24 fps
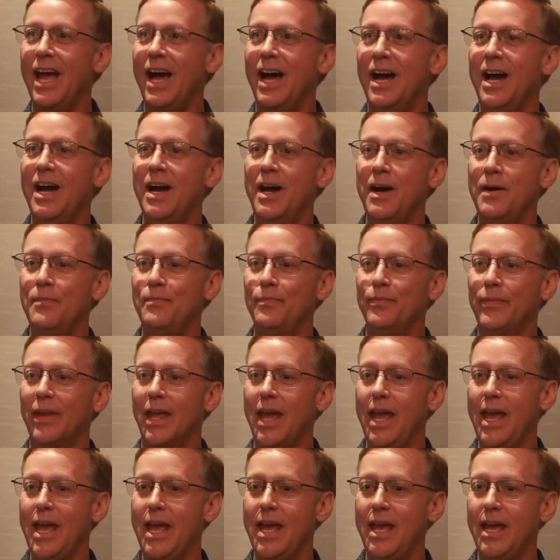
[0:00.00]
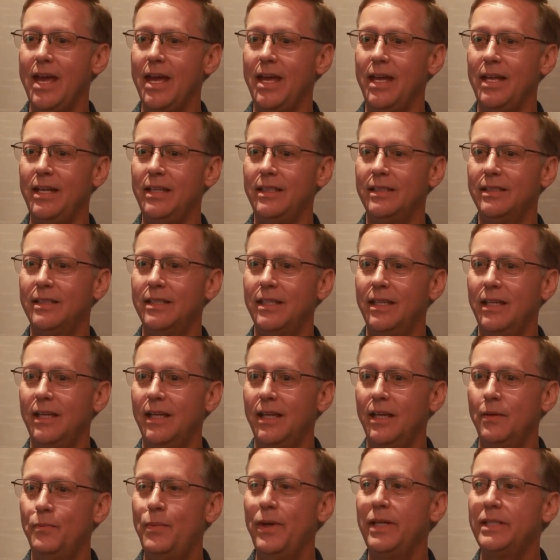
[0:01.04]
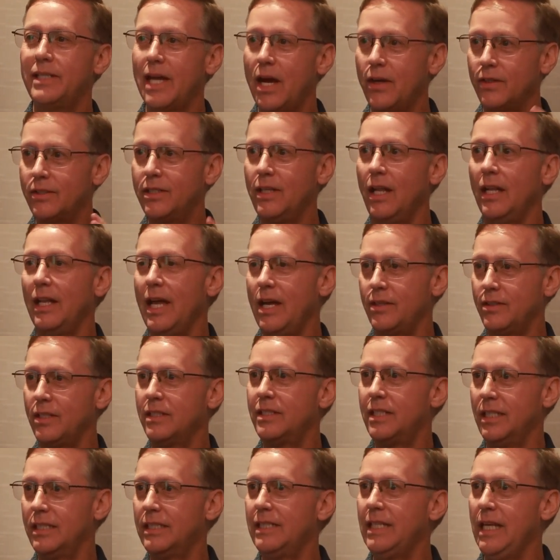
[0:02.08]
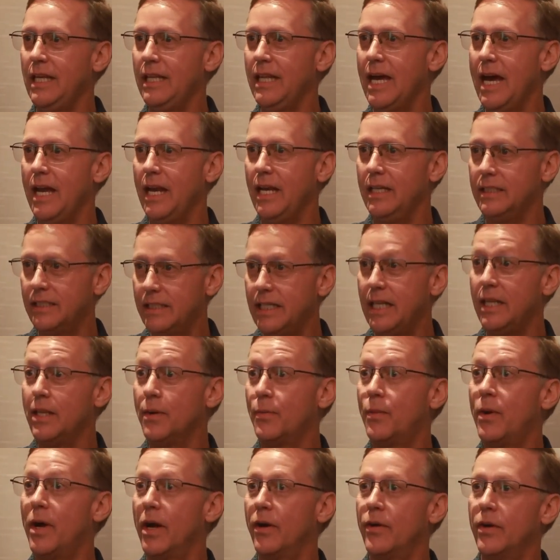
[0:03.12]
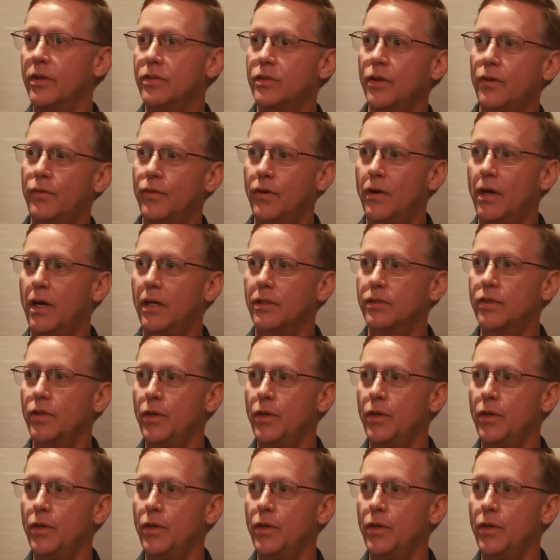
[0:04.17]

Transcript: But it allows us to see that and see the progress overall.